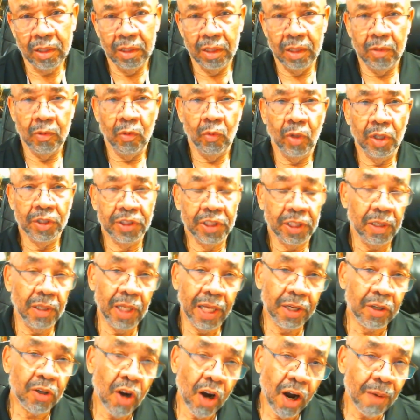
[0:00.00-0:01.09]
was
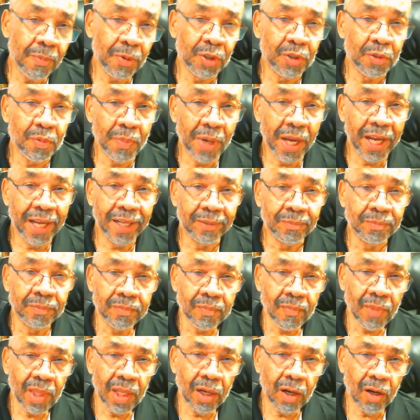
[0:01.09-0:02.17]
a garbage man
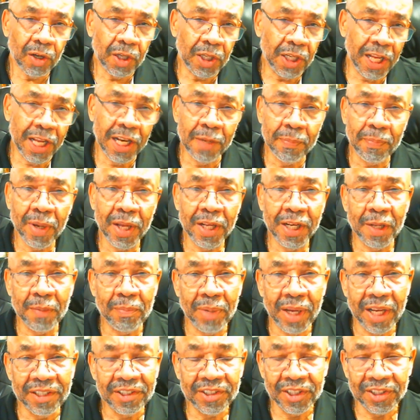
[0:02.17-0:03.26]
on an independent
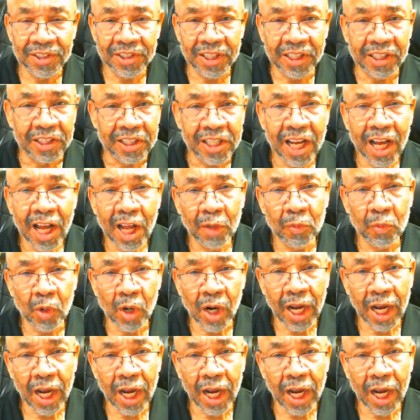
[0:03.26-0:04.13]
basis in the town where I